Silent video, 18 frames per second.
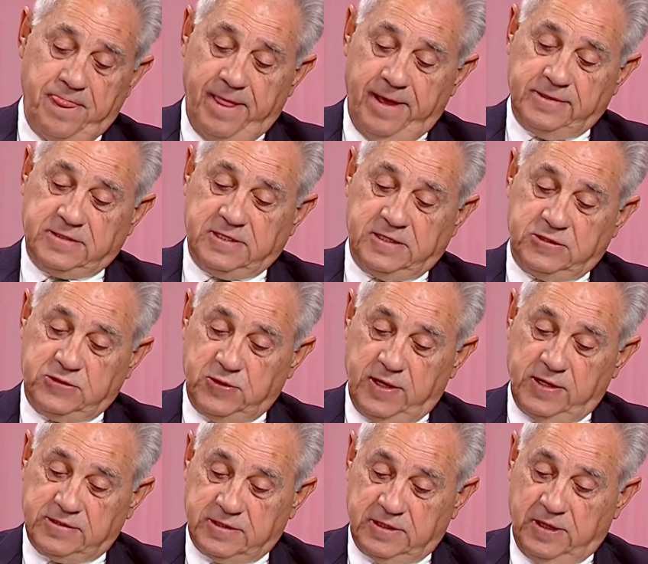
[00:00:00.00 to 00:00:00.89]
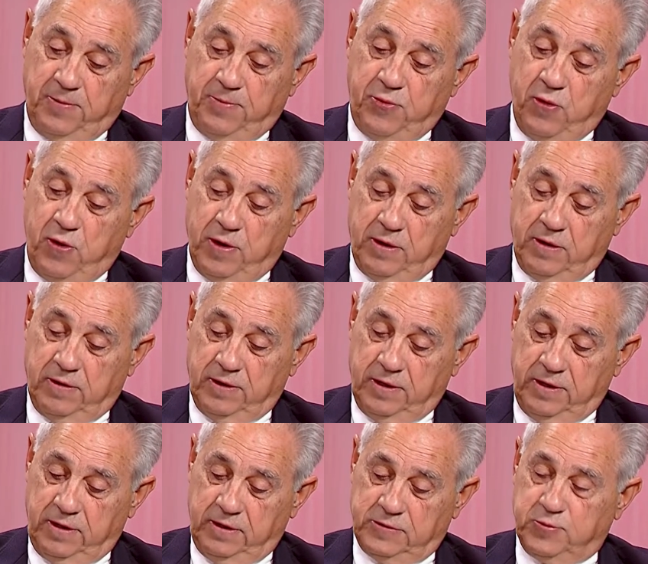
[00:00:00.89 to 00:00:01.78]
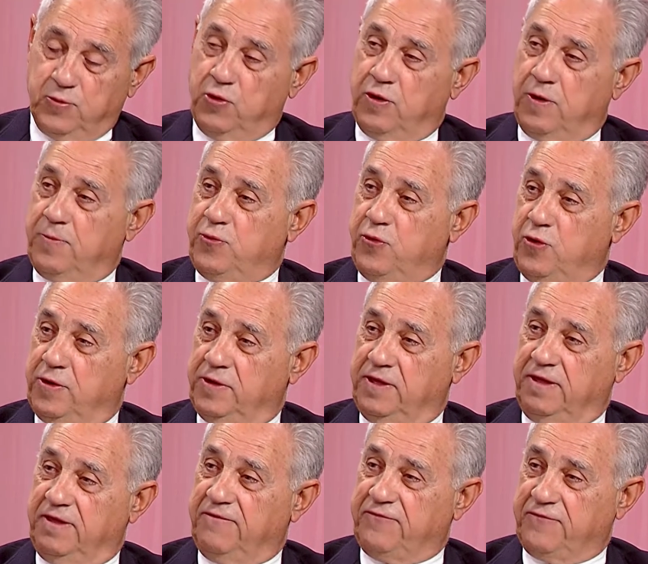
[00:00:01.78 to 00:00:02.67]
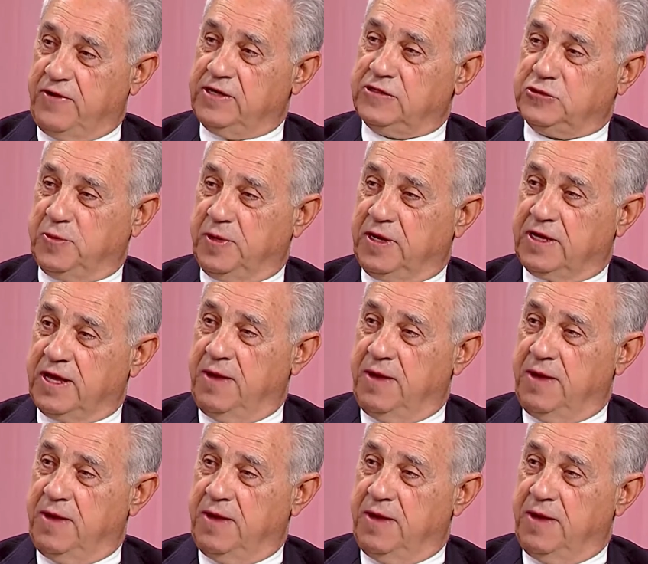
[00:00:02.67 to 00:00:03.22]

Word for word: That's interesting. The portal is more important than the freshman